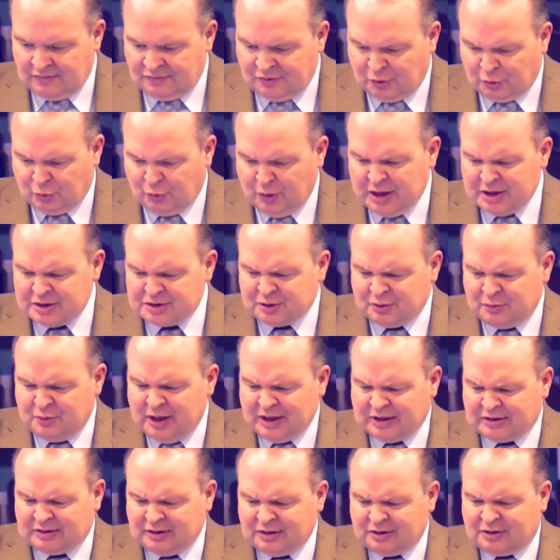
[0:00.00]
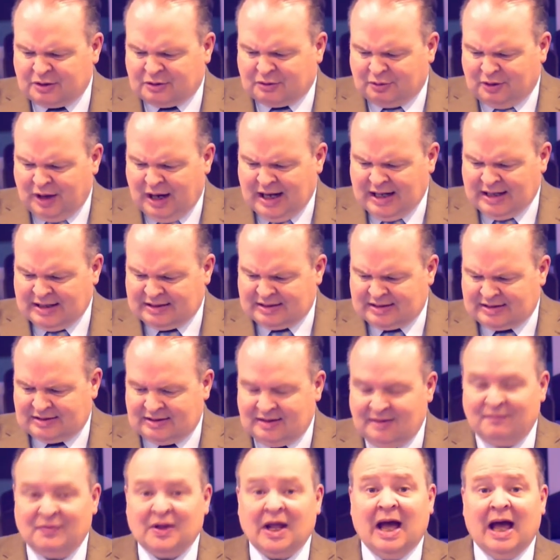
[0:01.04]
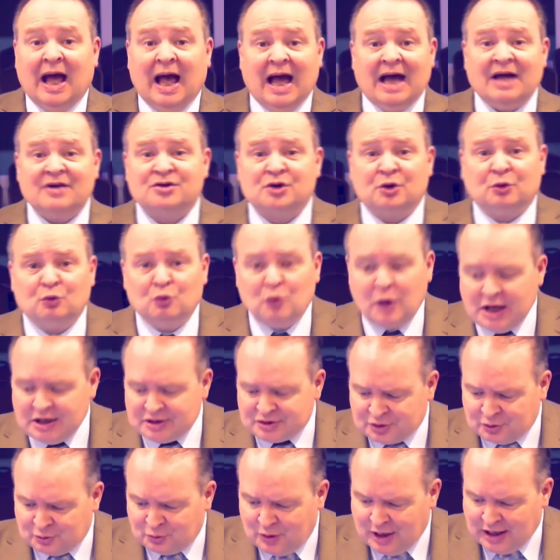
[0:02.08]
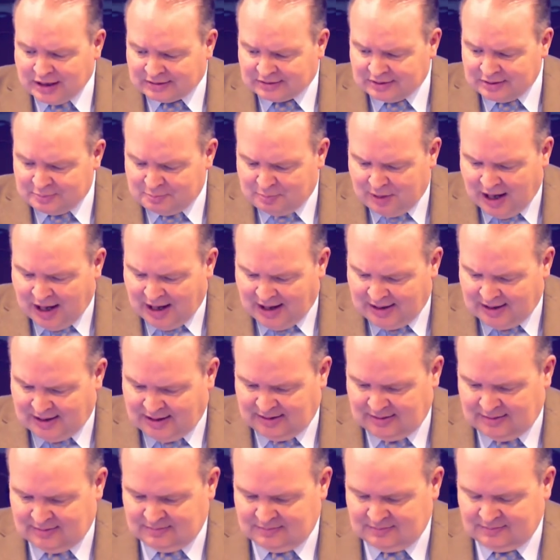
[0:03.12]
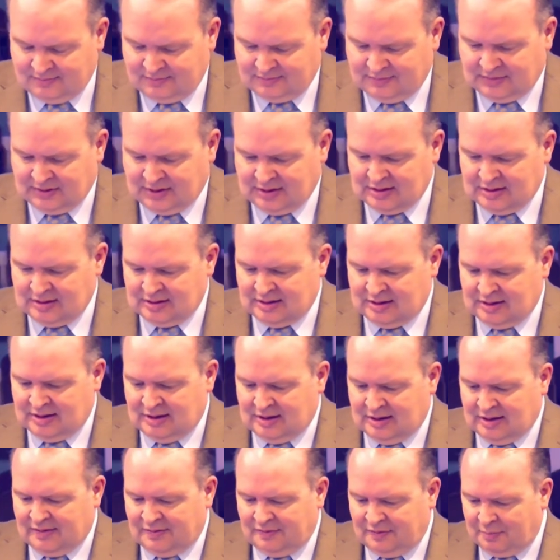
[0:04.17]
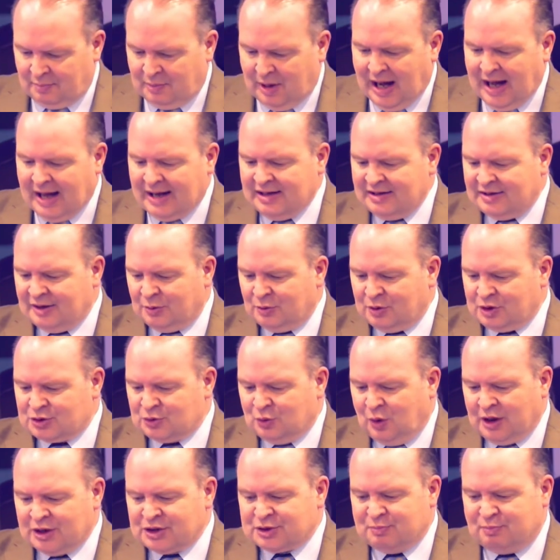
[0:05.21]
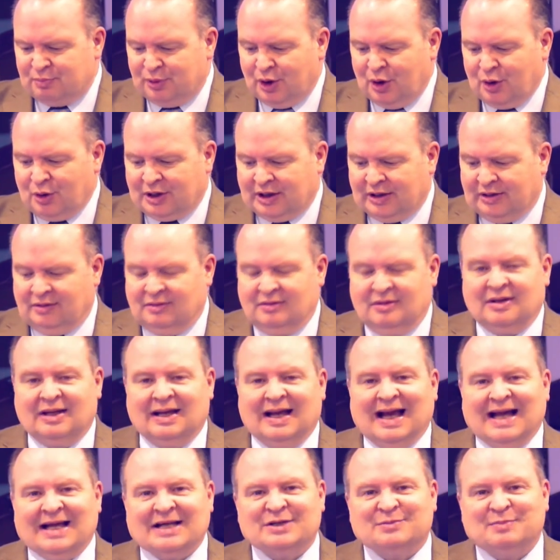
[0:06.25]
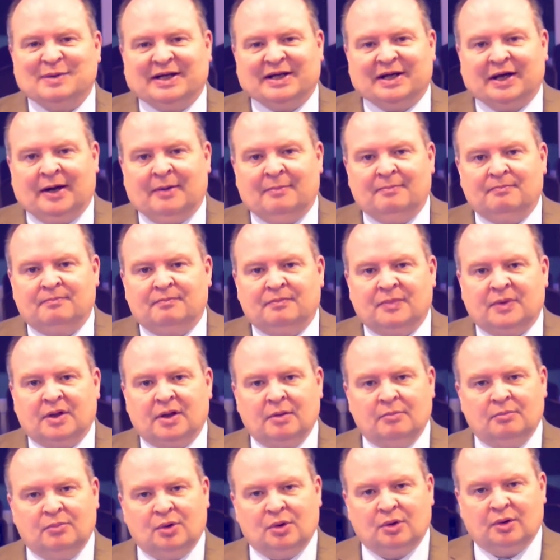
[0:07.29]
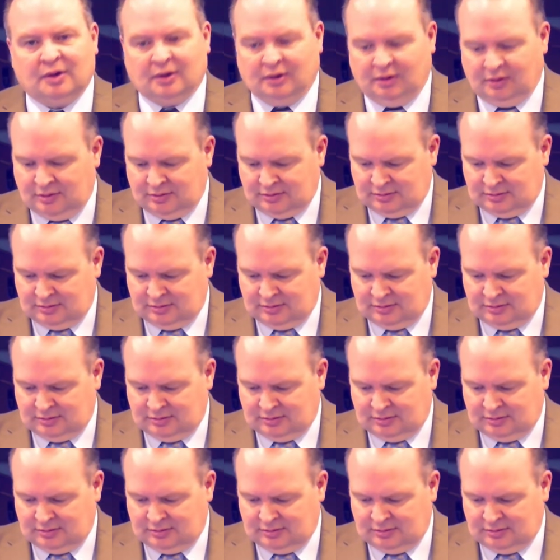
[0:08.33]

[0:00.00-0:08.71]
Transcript: The resurrected Christ has a resurrected body. The body that was once broken has become immortal.